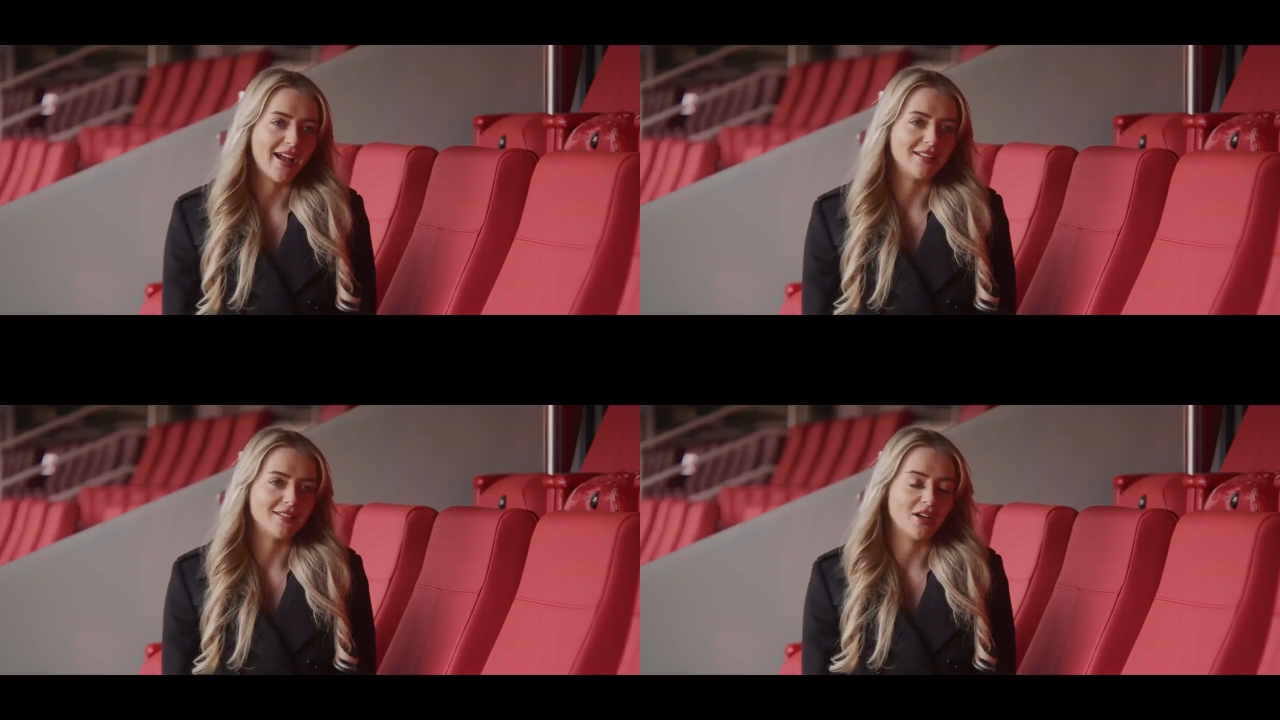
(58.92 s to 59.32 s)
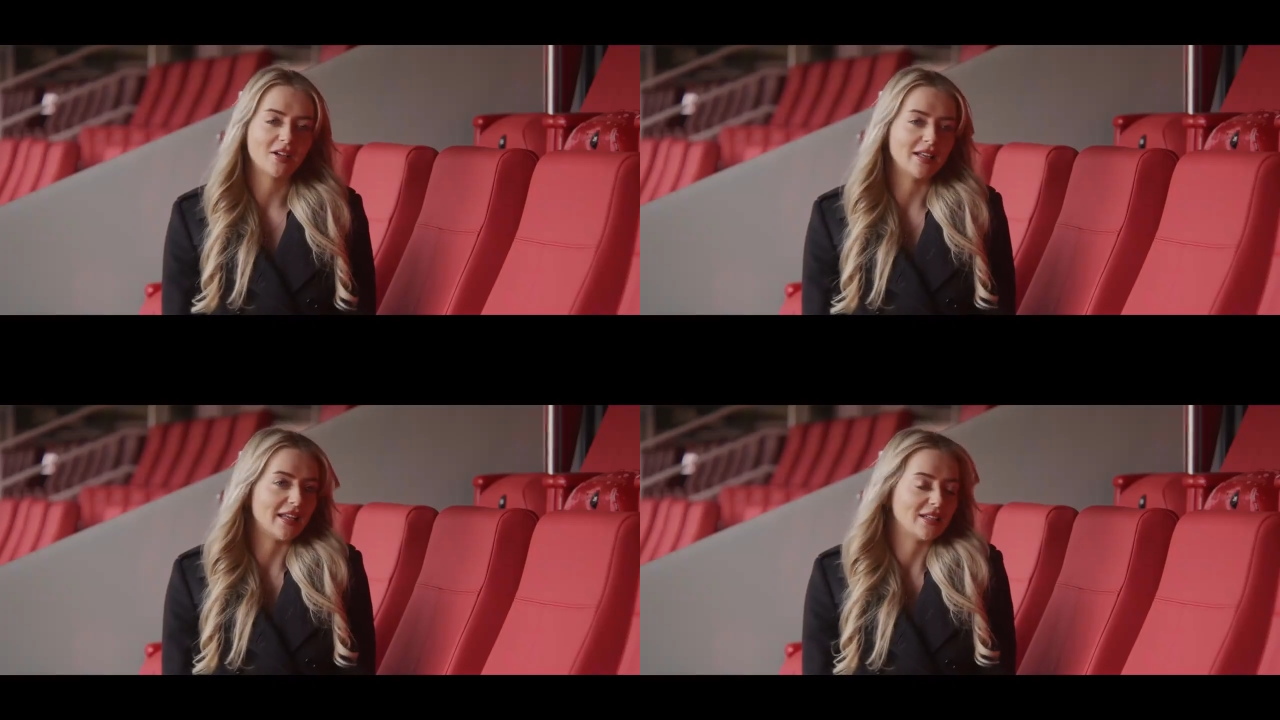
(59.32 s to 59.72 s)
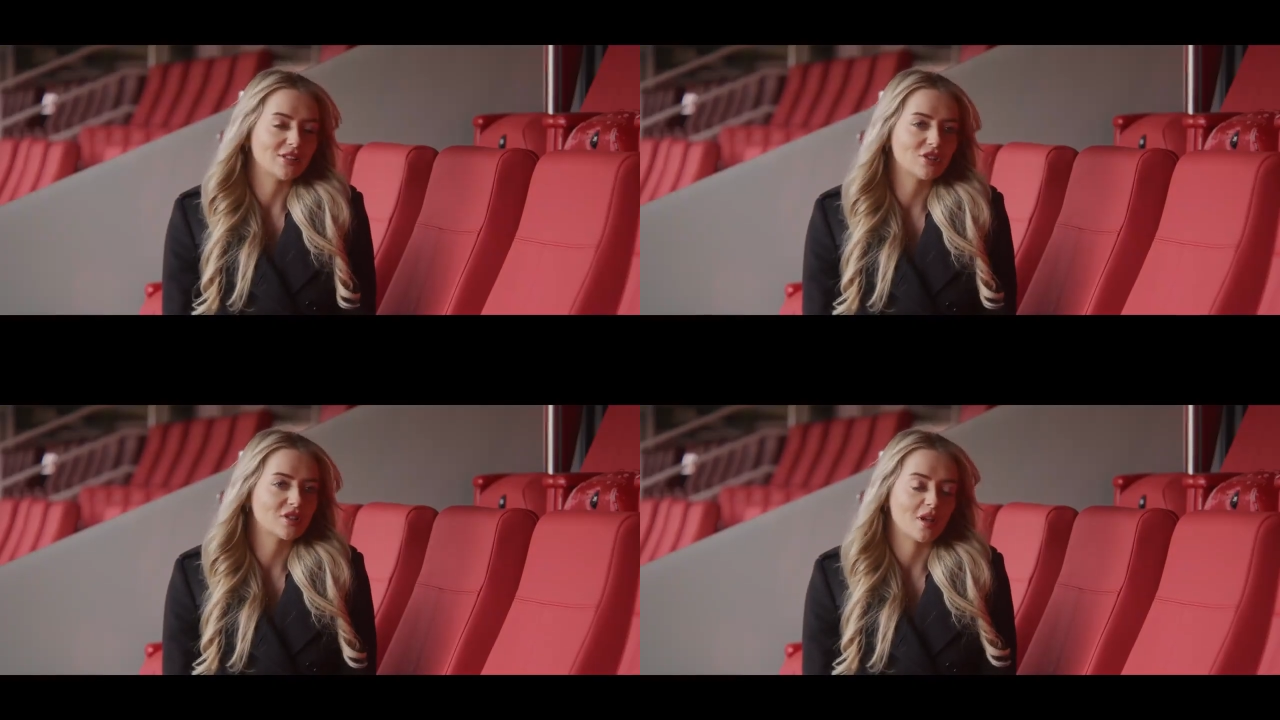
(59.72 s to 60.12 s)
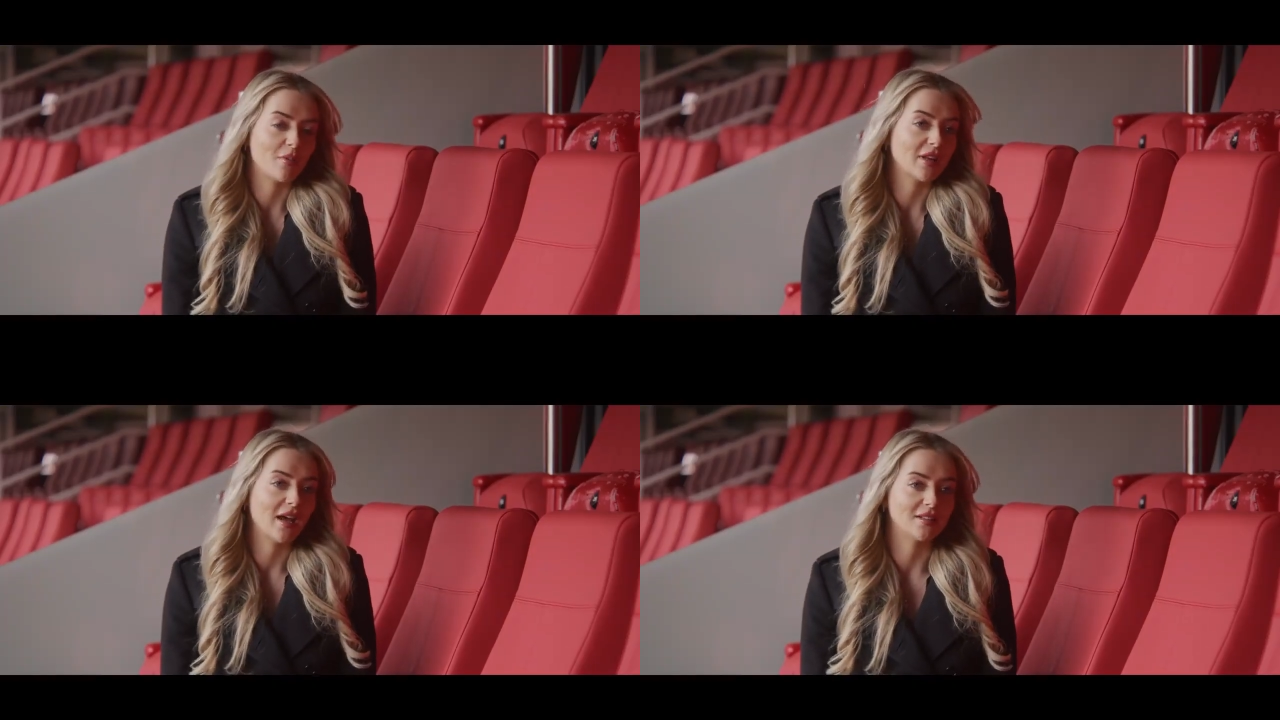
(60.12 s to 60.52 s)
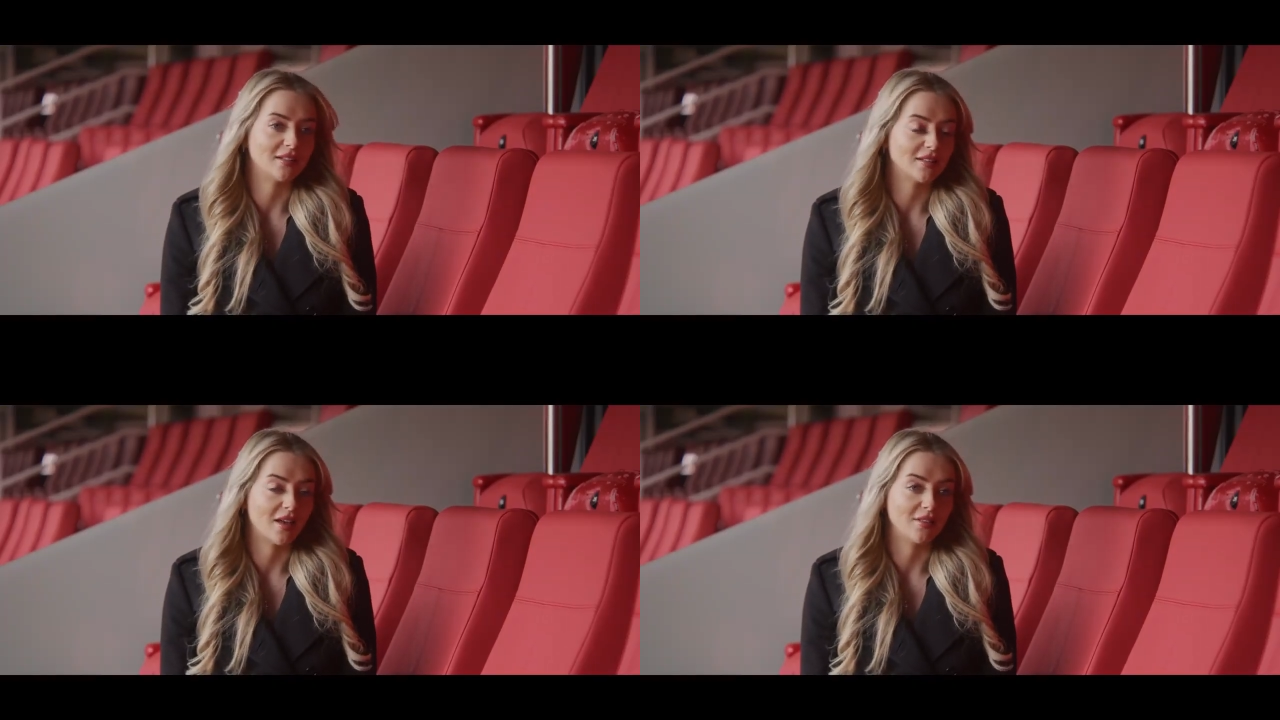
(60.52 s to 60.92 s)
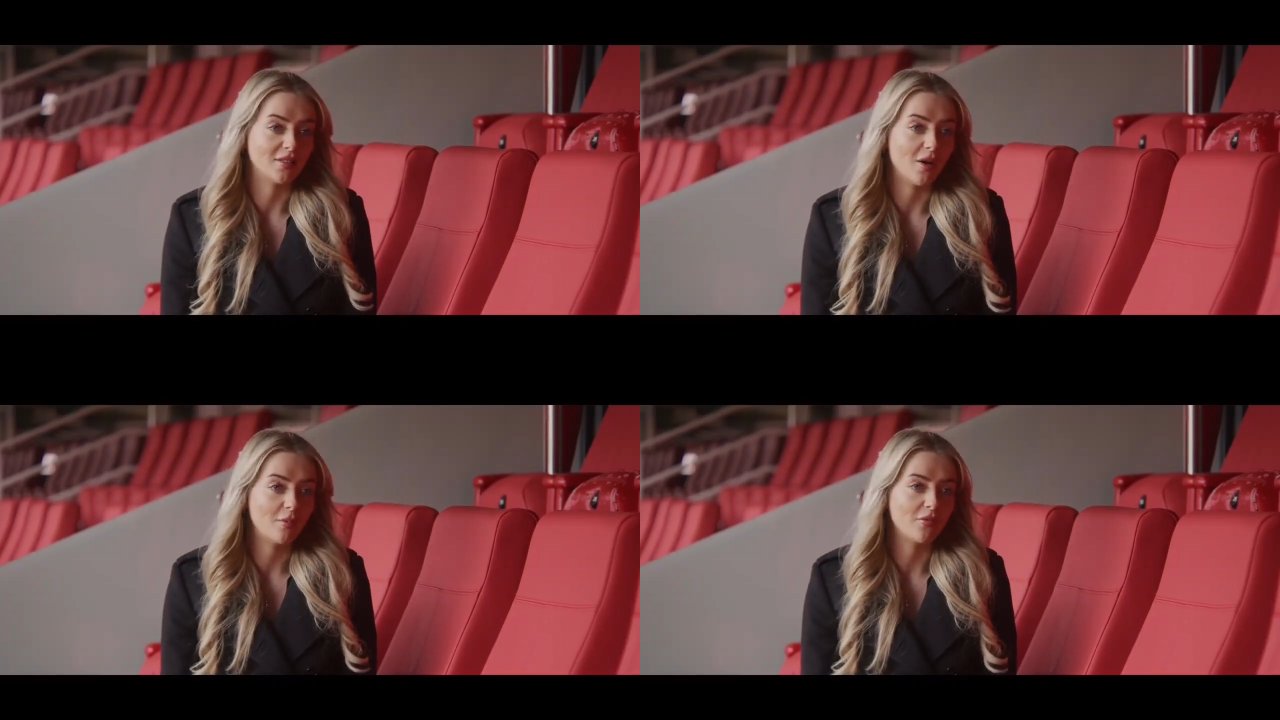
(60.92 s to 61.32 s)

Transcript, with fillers: and luckily someone hadn't turned up